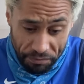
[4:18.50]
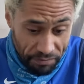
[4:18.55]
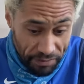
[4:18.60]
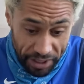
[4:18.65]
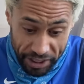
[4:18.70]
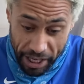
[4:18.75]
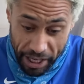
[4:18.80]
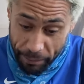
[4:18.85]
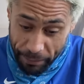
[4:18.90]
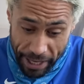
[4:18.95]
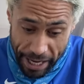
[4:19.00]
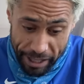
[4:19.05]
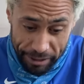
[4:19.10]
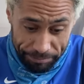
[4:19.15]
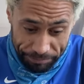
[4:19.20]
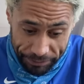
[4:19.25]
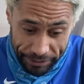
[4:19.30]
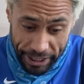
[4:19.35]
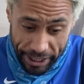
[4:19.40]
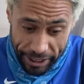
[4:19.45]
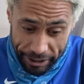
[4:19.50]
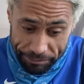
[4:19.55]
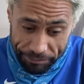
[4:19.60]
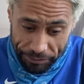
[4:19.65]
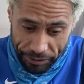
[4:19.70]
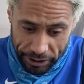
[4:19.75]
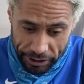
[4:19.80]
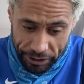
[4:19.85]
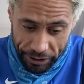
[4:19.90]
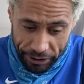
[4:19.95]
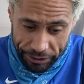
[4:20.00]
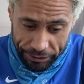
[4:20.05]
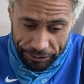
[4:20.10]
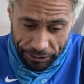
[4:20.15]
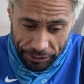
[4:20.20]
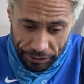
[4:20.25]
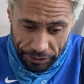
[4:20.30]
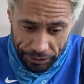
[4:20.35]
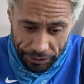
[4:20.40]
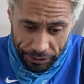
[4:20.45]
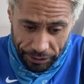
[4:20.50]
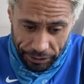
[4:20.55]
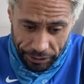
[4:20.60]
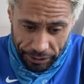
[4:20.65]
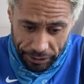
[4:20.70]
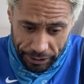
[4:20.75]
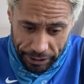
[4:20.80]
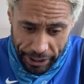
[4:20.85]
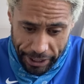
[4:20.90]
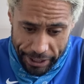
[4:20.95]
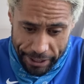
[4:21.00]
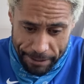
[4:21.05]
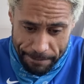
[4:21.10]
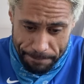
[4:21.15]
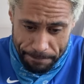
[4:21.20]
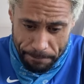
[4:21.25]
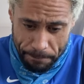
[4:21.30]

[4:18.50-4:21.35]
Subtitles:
Yeah, wow. Yeah, you do. Okay.